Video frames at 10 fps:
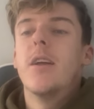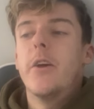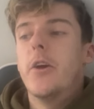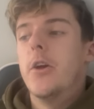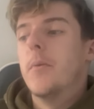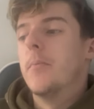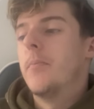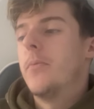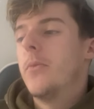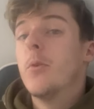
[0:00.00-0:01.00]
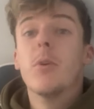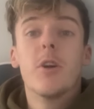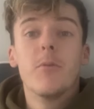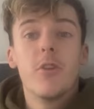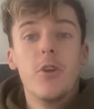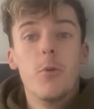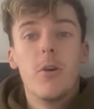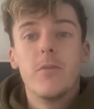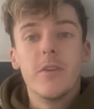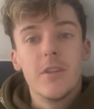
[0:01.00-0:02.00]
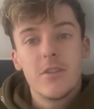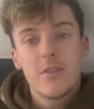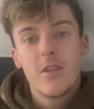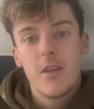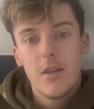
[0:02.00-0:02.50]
MX-5. Welcome to the new office.